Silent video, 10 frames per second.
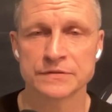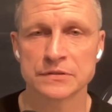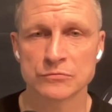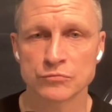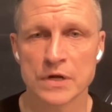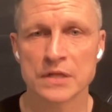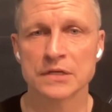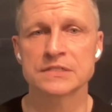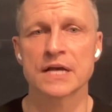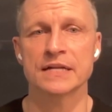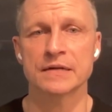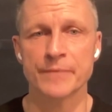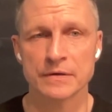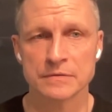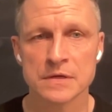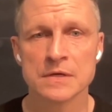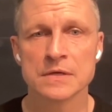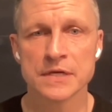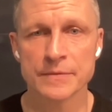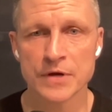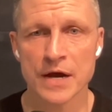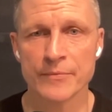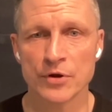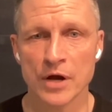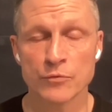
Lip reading: So really excited about him coming on.